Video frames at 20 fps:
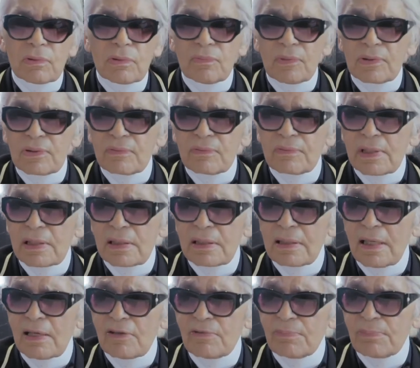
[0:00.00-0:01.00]
It was a very
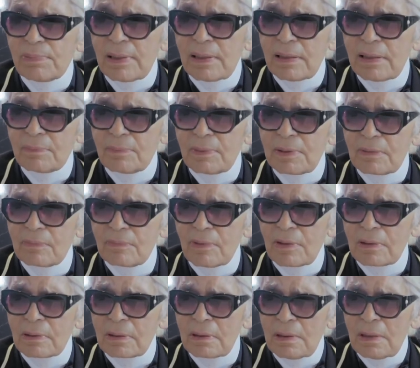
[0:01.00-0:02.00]
safe place, but it
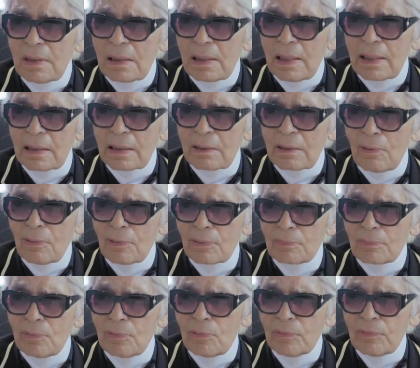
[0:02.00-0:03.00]
was like in an
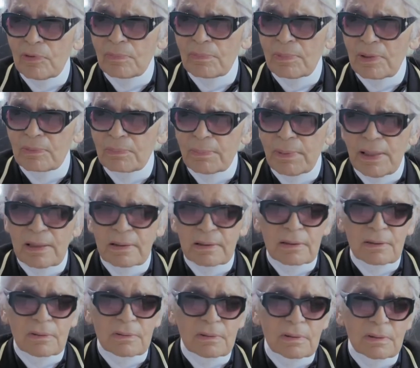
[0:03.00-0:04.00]
old movie about
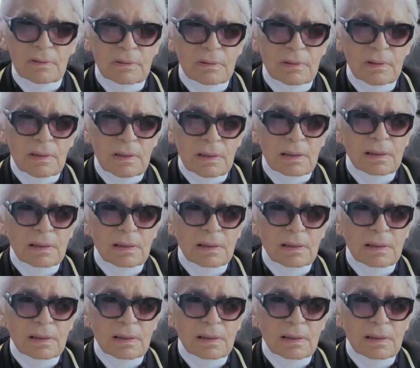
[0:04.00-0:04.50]
Paris, Huh?